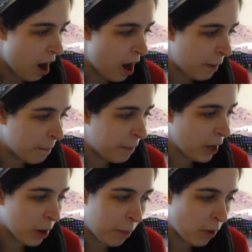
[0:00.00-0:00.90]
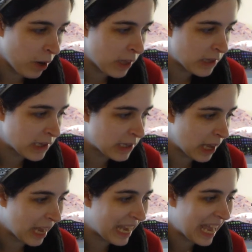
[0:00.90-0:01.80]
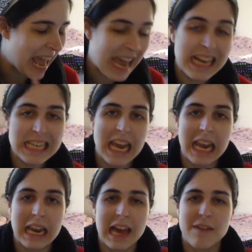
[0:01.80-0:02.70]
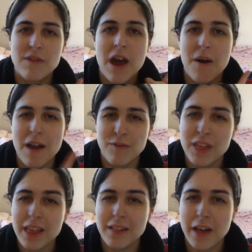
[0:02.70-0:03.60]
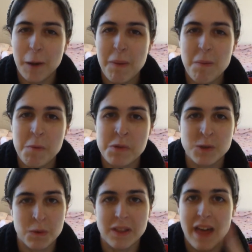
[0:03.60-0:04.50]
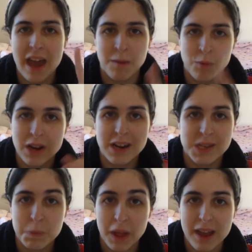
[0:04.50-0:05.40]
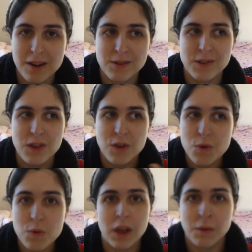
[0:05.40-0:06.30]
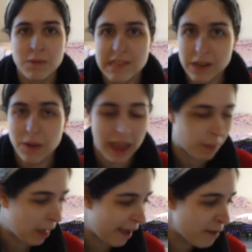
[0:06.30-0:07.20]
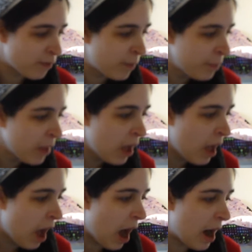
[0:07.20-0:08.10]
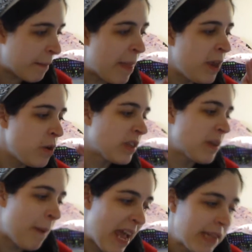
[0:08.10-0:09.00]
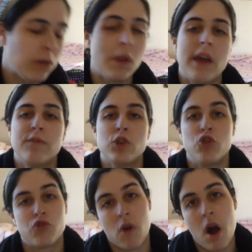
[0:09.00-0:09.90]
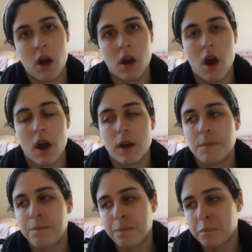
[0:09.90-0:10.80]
But your opponents can't gain life. Now, I feel like a lot of people misread that and read it as players. You can still gain life. And then you get to pay 2 life to draw a card.